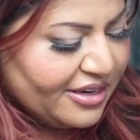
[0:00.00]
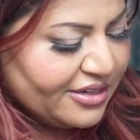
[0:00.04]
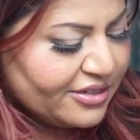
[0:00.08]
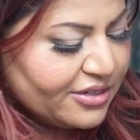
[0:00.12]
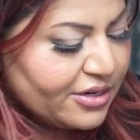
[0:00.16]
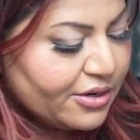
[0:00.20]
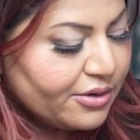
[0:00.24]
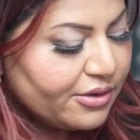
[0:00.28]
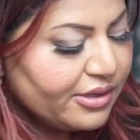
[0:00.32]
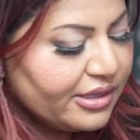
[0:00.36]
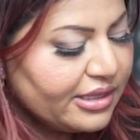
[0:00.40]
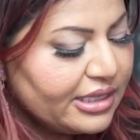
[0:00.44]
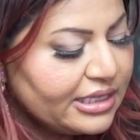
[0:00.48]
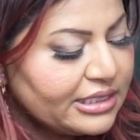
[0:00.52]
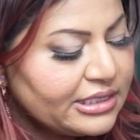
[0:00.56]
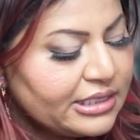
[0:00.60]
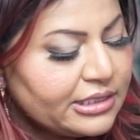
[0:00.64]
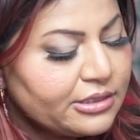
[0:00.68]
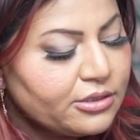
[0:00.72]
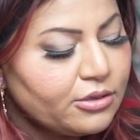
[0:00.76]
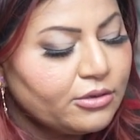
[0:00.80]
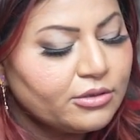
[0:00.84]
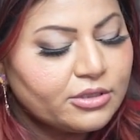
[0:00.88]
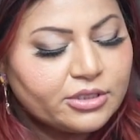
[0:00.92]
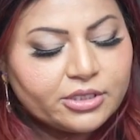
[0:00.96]
So this
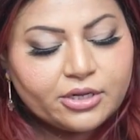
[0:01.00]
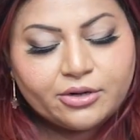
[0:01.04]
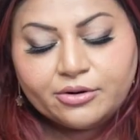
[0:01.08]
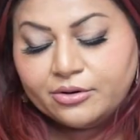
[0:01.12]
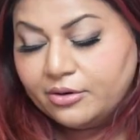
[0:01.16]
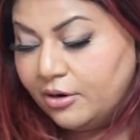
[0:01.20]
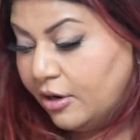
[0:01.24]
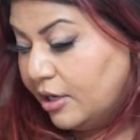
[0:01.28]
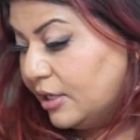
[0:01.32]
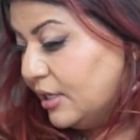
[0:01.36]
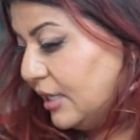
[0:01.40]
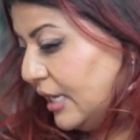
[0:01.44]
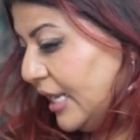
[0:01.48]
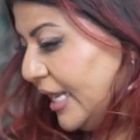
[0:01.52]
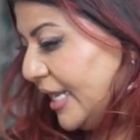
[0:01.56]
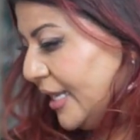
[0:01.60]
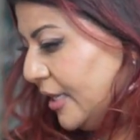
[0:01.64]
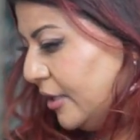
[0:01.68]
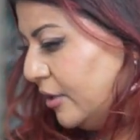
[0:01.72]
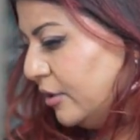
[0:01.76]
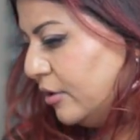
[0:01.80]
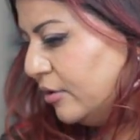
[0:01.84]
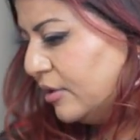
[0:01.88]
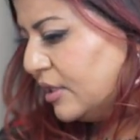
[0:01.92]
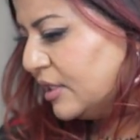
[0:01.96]
is also not
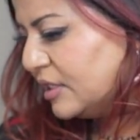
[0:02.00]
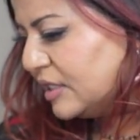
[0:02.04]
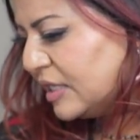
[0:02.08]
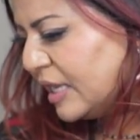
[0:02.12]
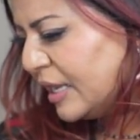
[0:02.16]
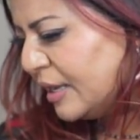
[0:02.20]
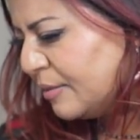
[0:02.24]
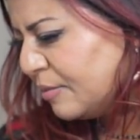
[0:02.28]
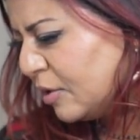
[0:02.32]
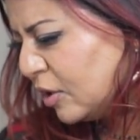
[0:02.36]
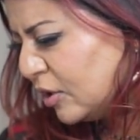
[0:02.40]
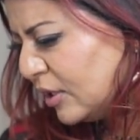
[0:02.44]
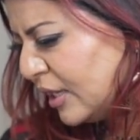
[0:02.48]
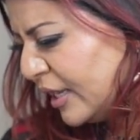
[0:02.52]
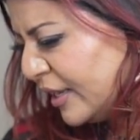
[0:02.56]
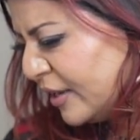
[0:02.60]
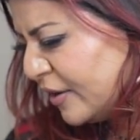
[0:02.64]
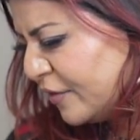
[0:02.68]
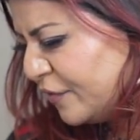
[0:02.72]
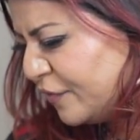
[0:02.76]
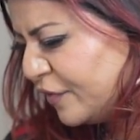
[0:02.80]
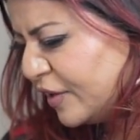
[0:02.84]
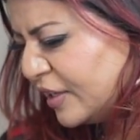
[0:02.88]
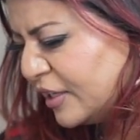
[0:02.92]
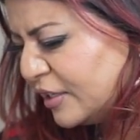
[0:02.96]
like, you know, the same, not like
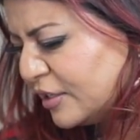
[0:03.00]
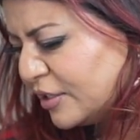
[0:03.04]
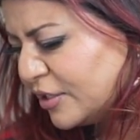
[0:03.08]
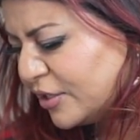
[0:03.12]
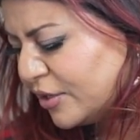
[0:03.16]
a filler.